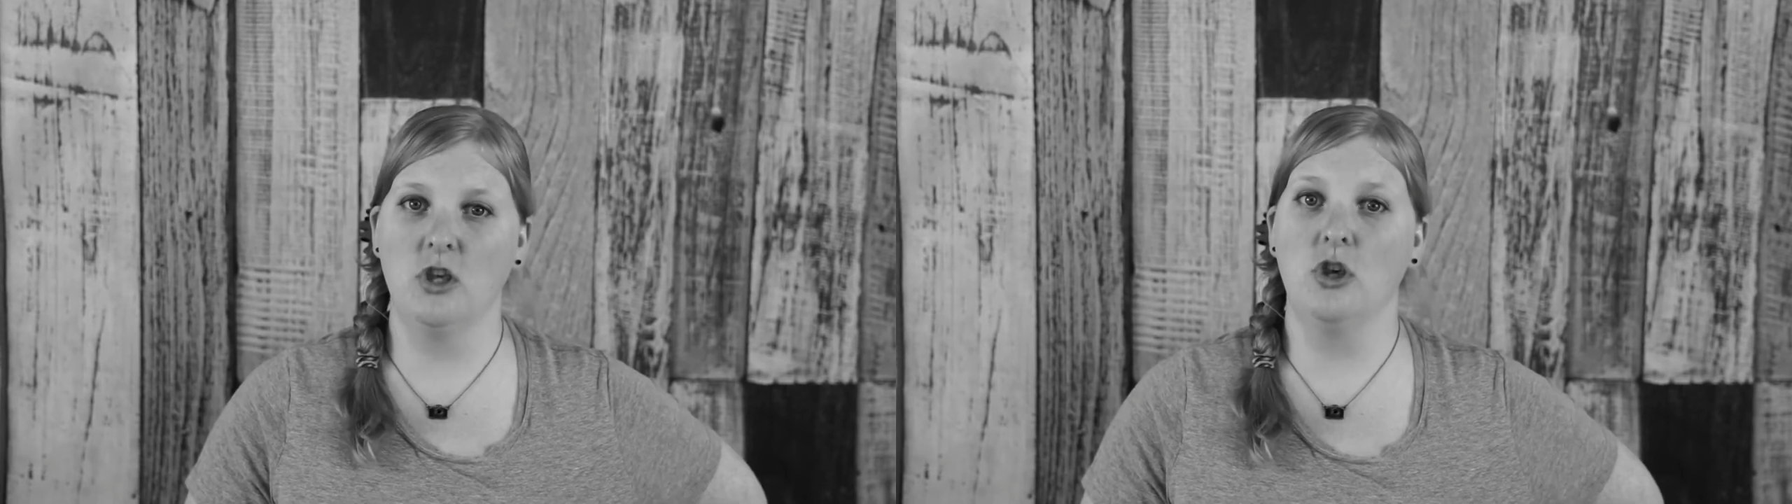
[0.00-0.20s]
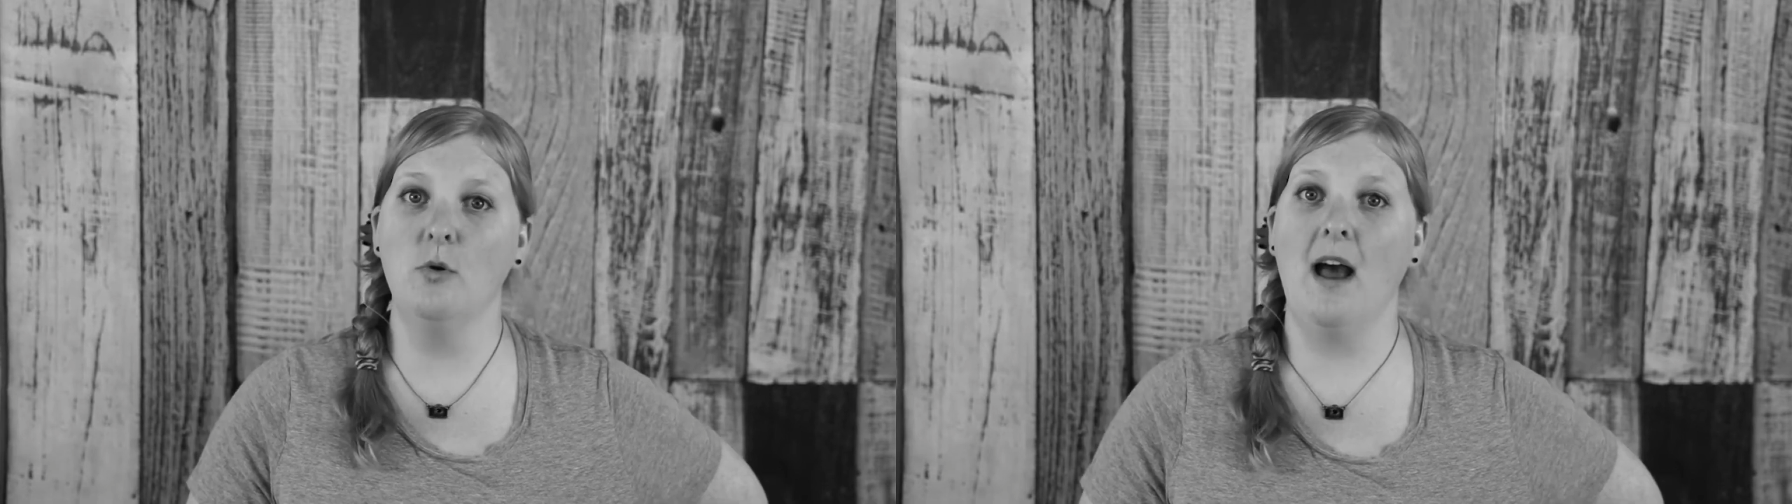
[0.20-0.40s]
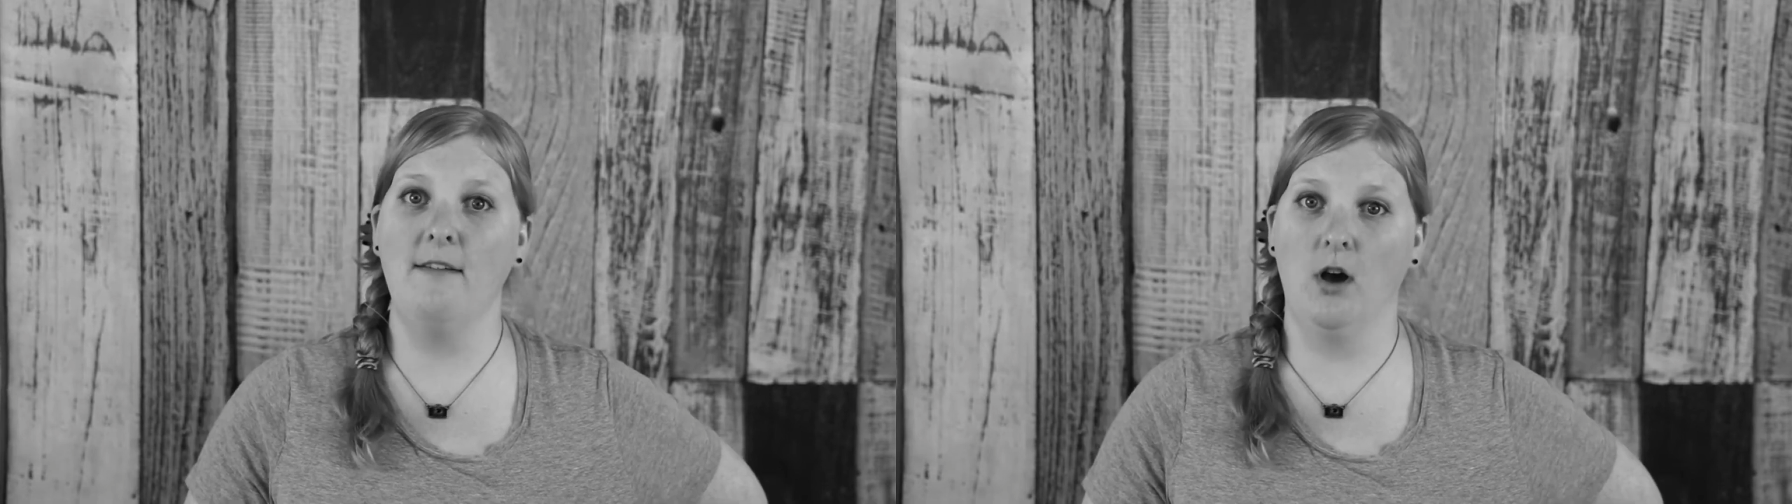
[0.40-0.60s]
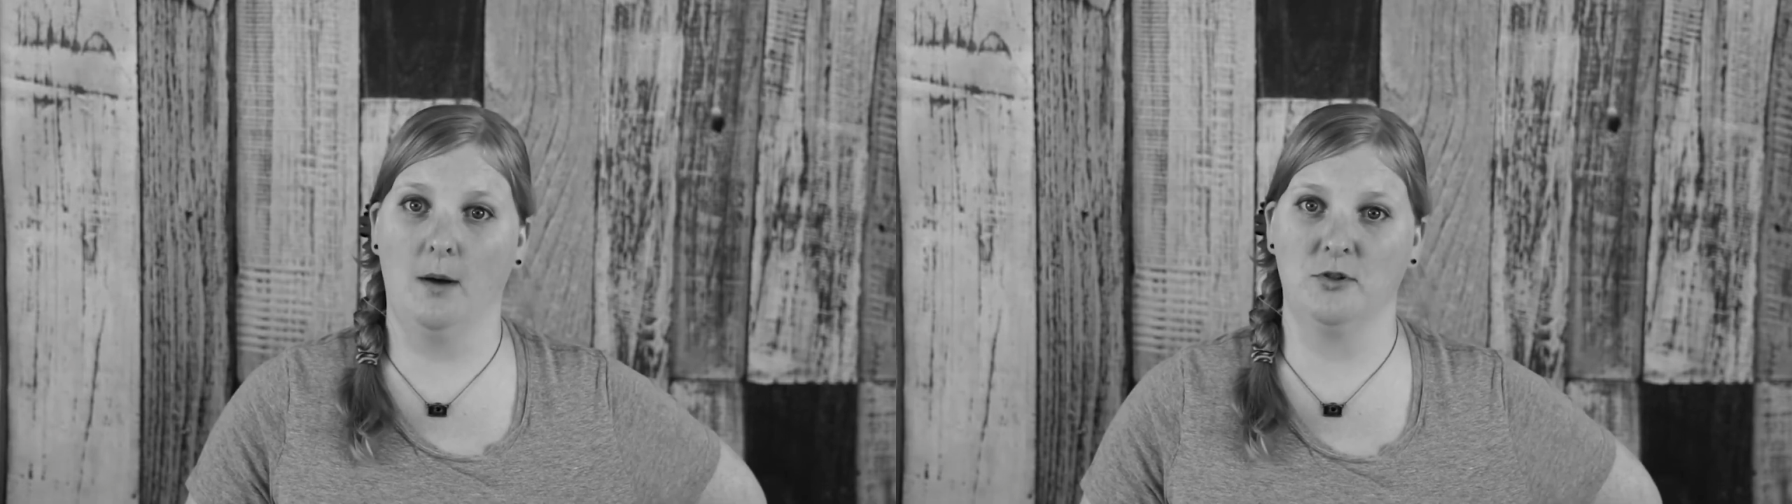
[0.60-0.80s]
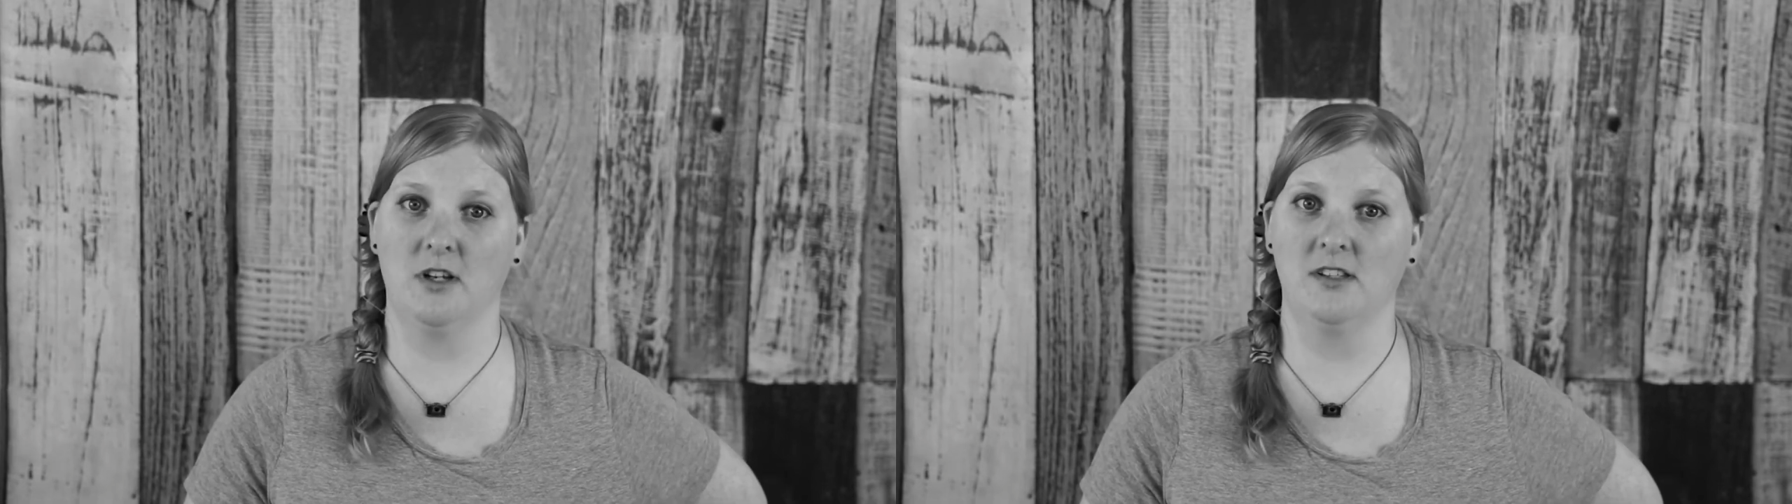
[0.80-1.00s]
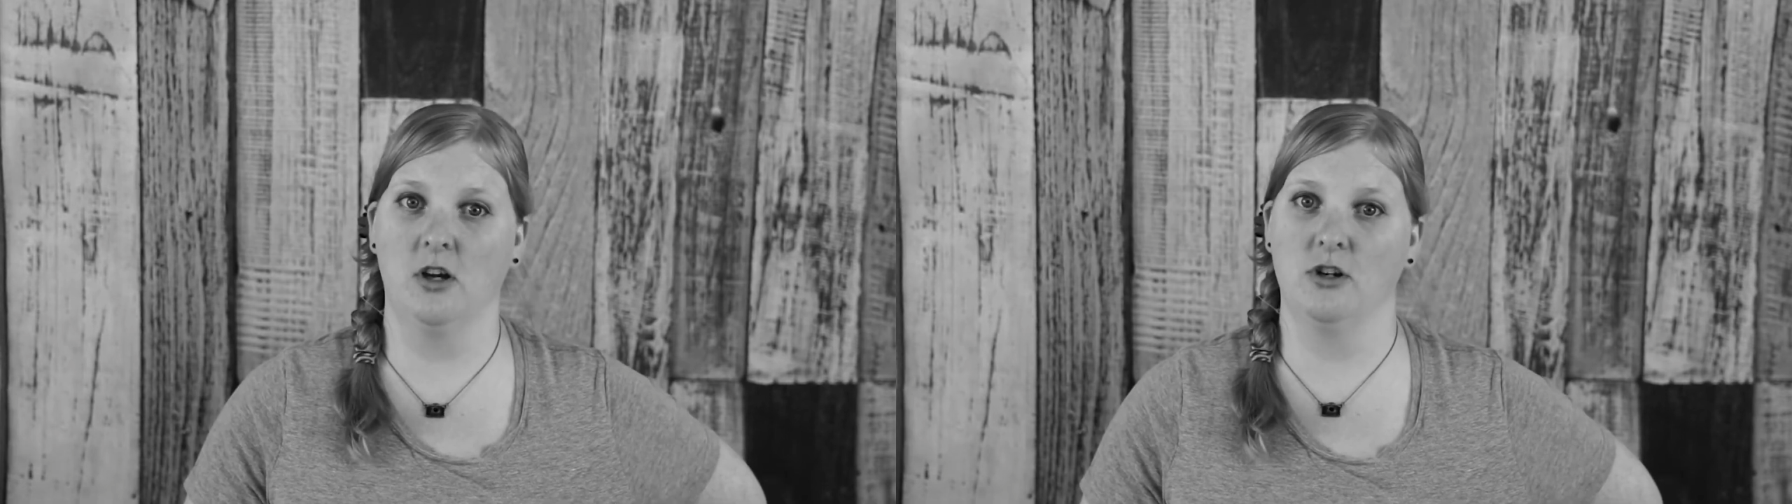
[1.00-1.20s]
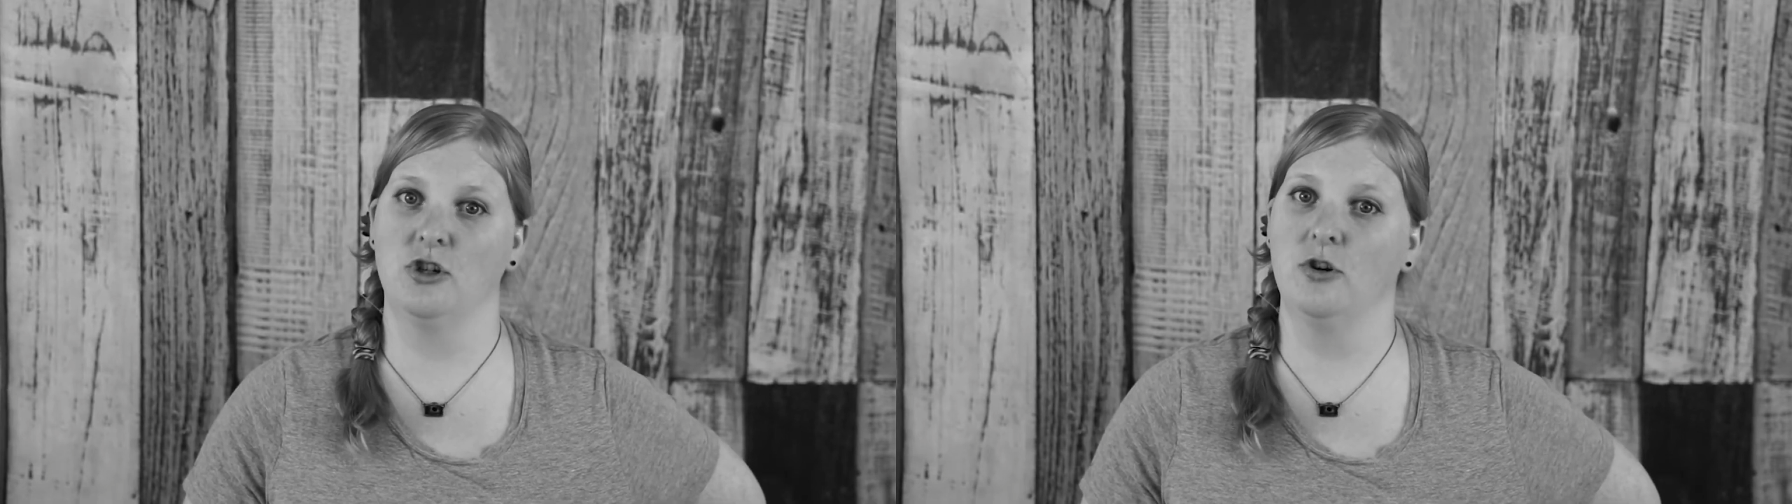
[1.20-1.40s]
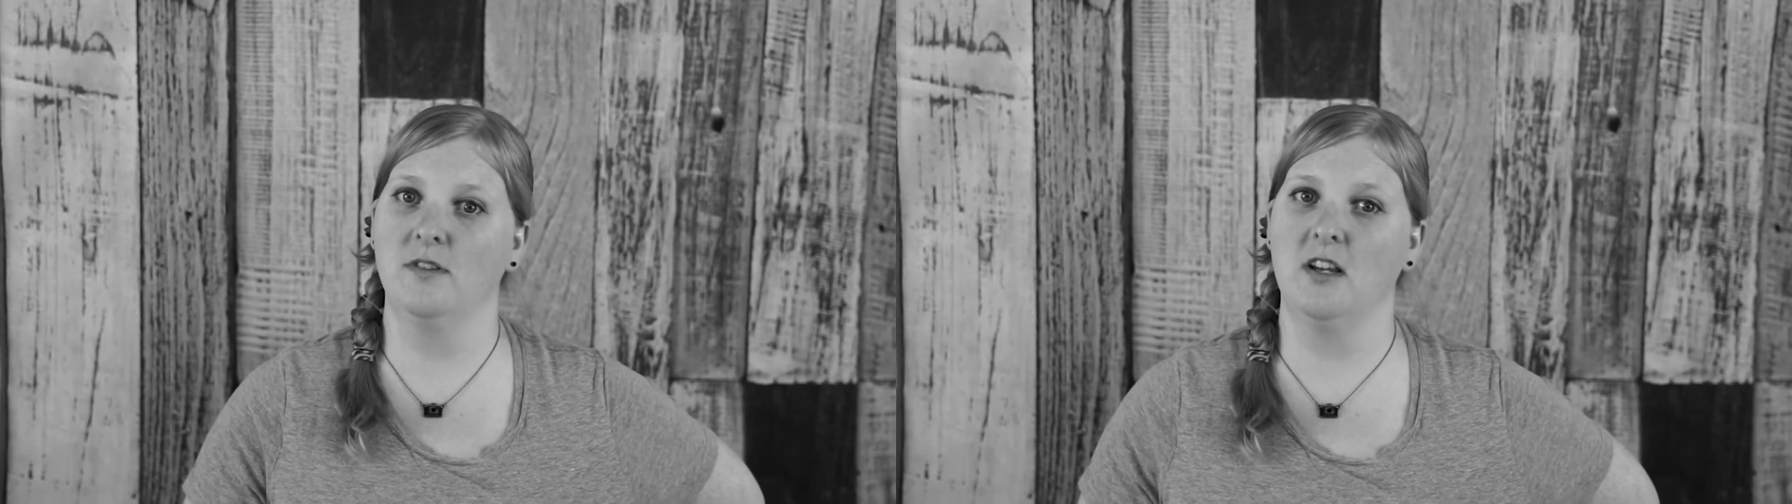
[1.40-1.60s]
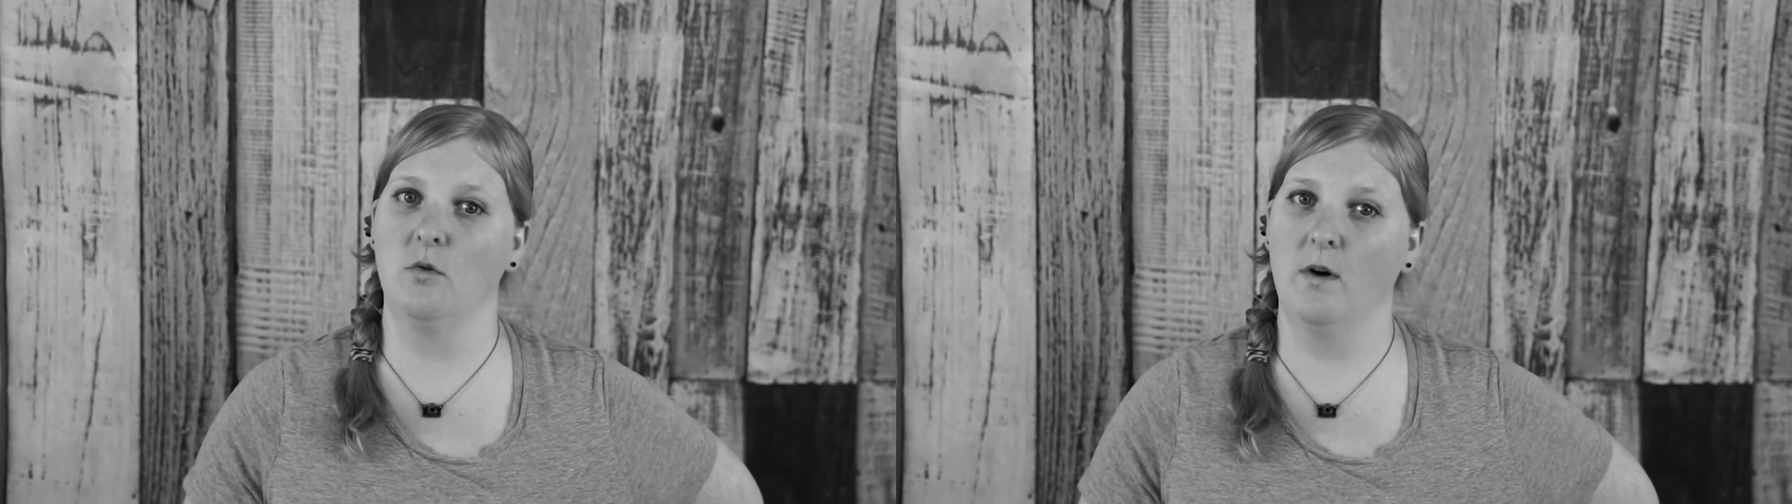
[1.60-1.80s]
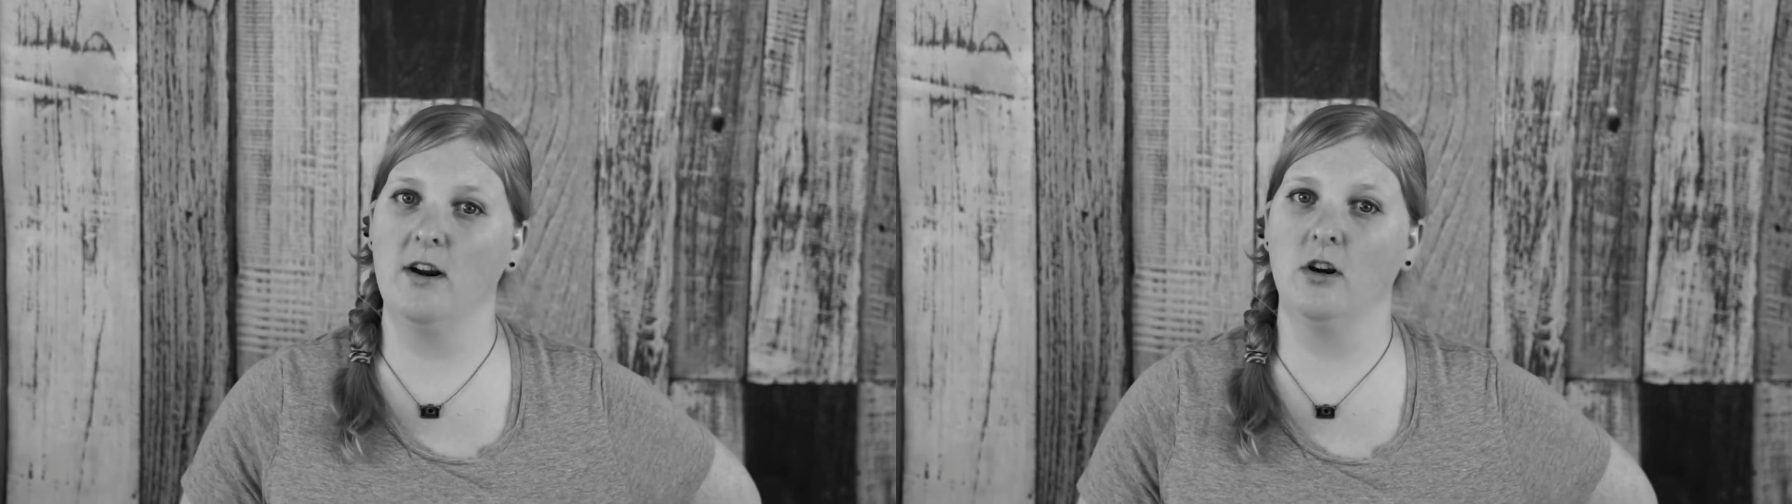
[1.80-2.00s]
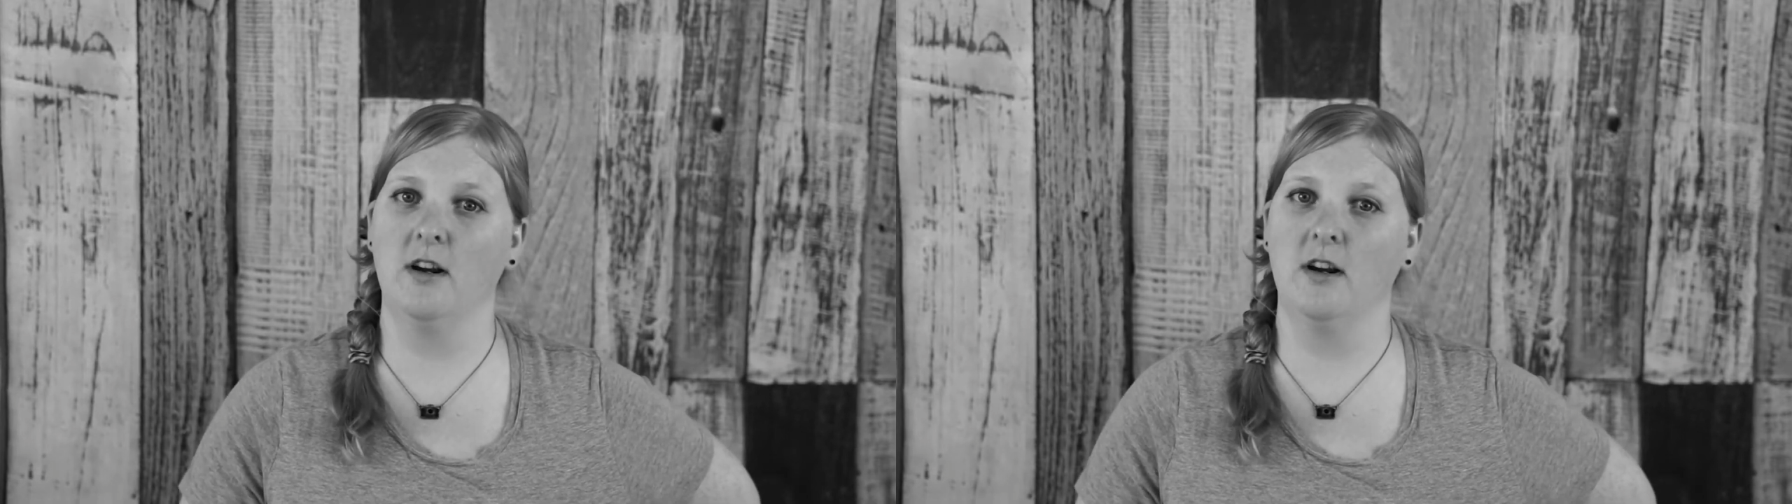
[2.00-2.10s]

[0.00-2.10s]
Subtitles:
you have options on choosing where your